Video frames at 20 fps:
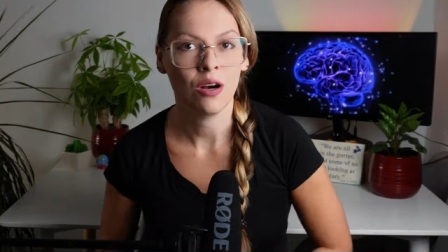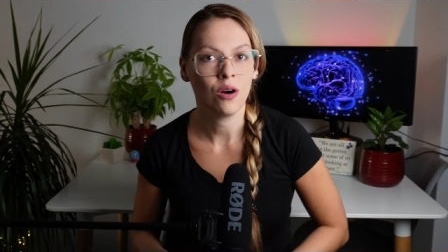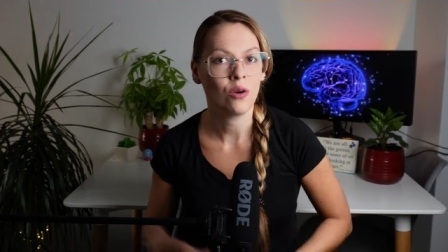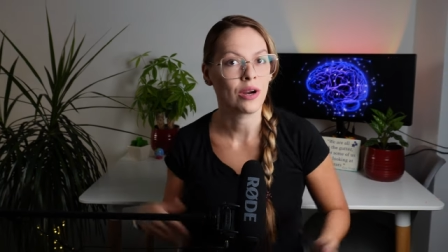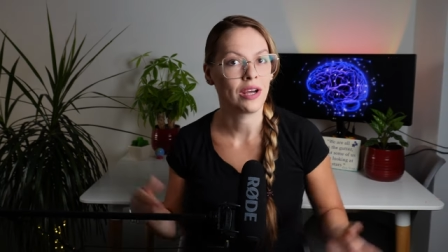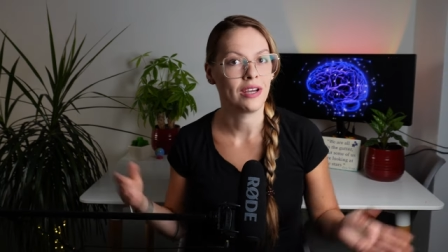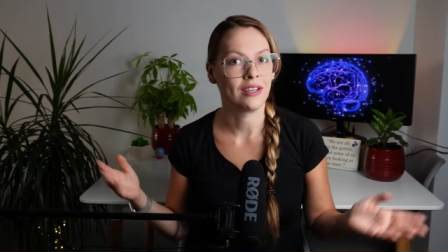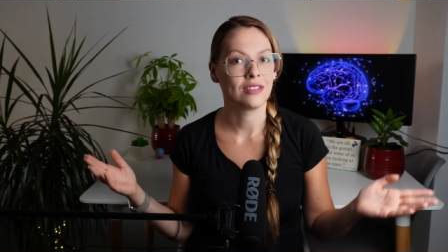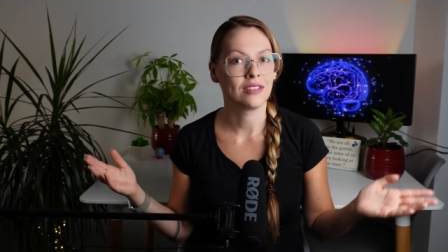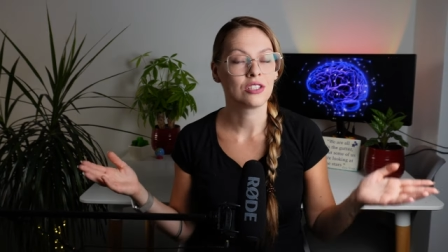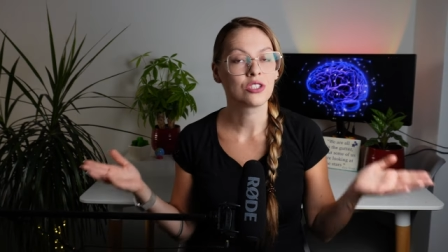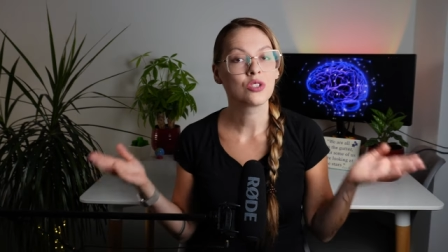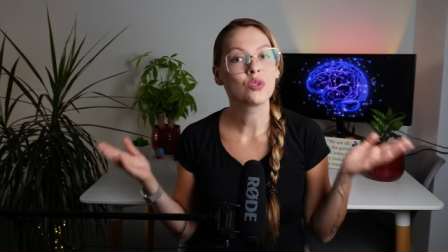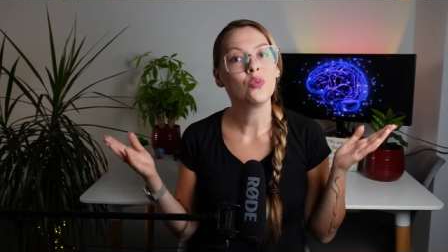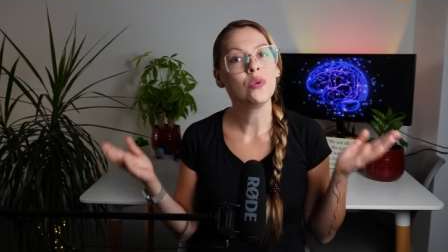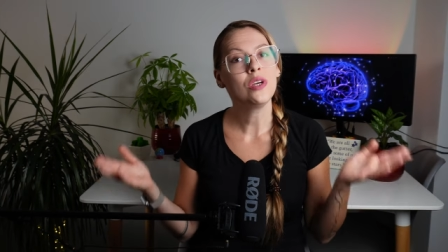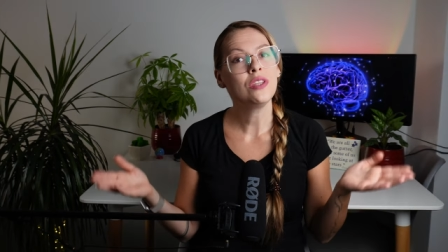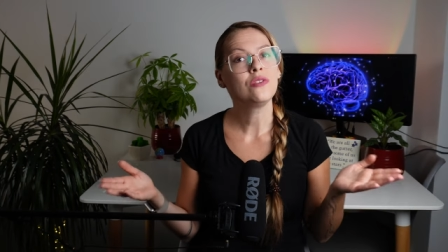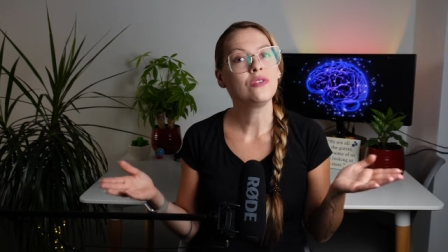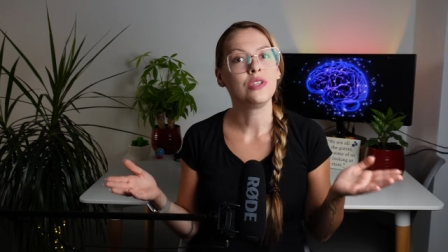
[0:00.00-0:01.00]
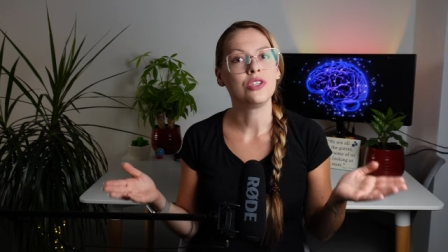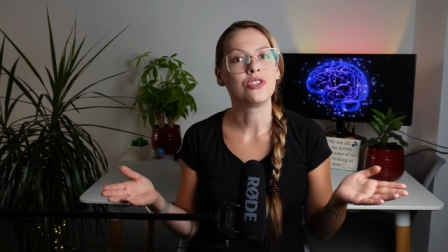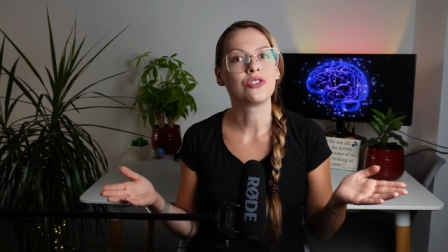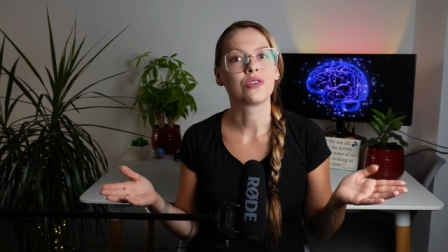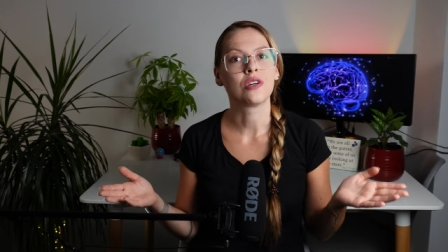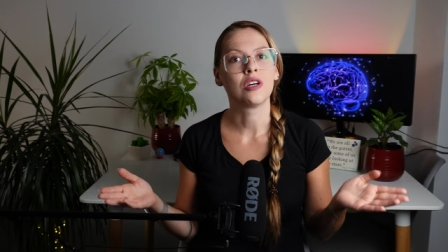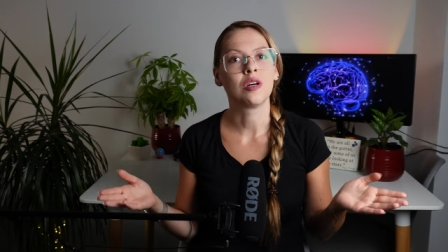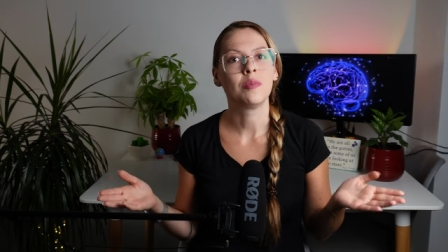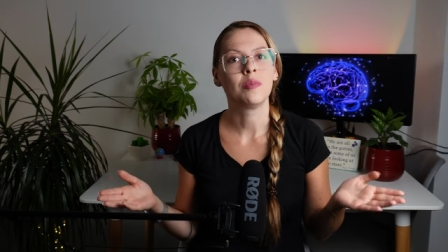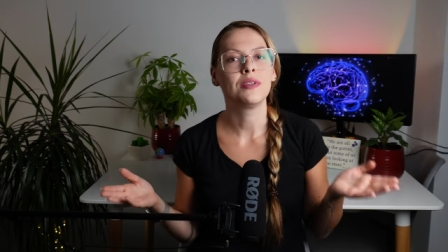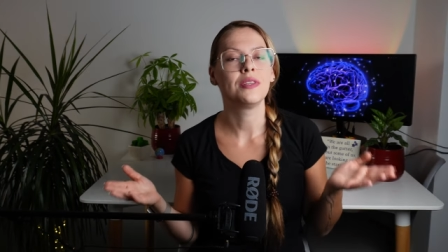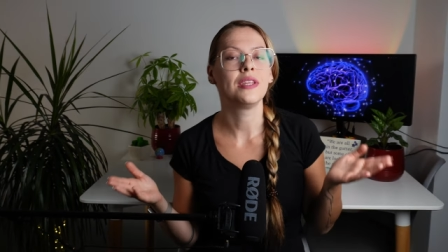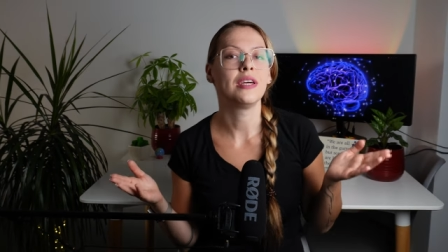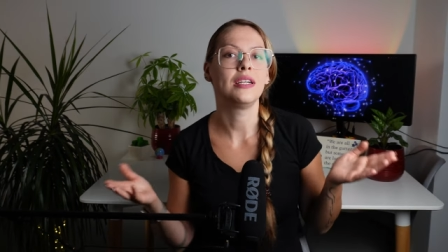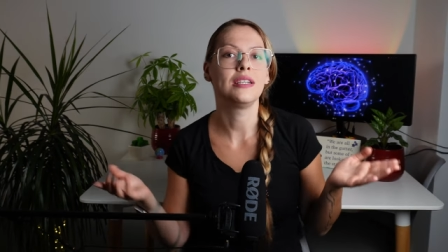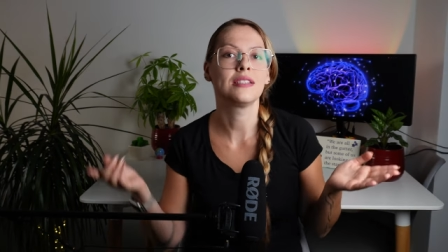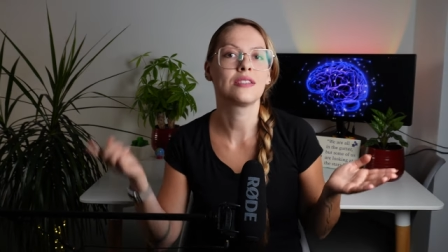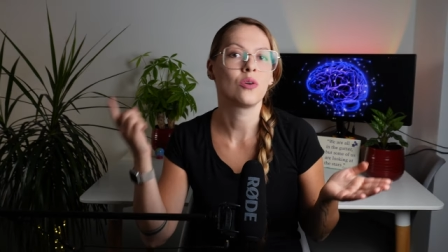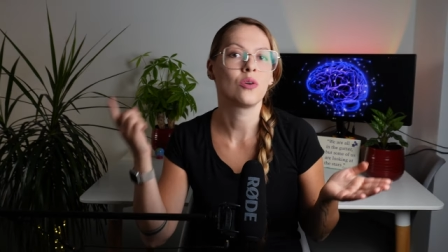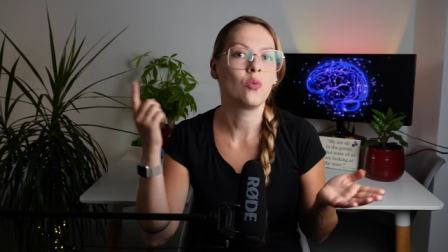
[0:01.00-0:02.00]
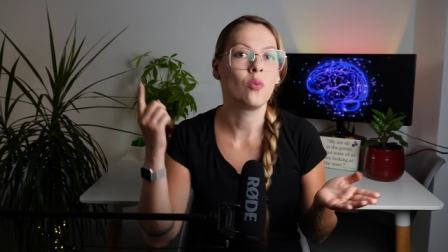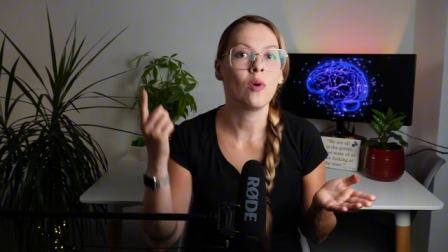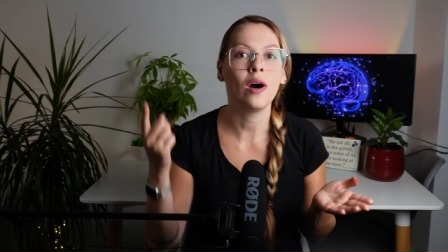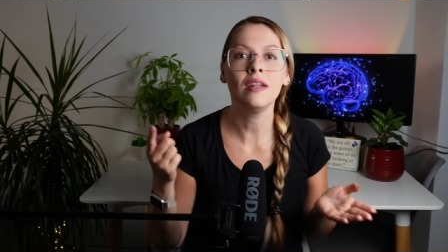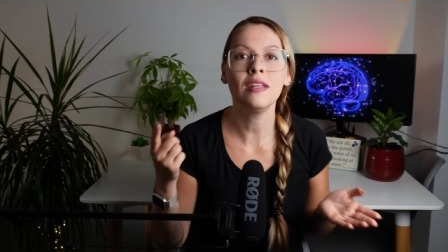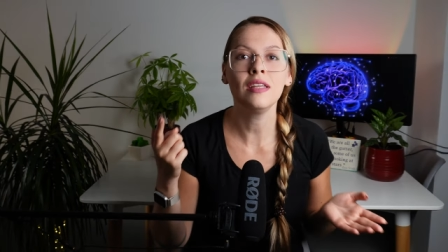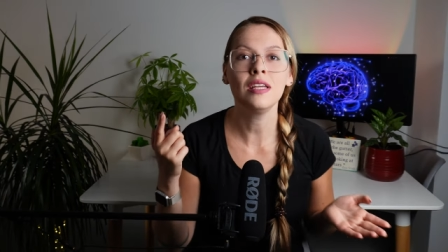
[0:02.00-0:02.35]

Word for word: All right, sweet ritual, but there is one